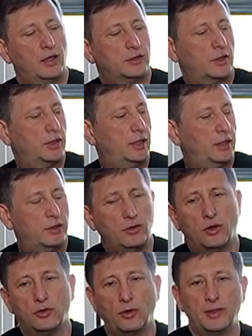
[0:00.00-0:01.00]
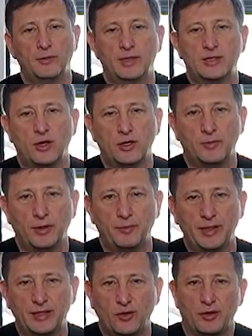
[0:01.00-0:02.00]
So normally we talk about
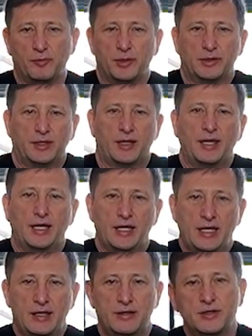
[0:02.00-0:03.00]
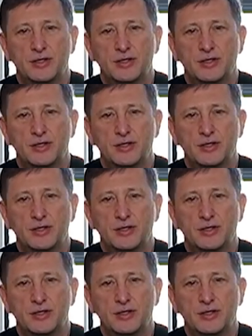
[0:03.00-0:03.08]
Bitcoin, but I think ETH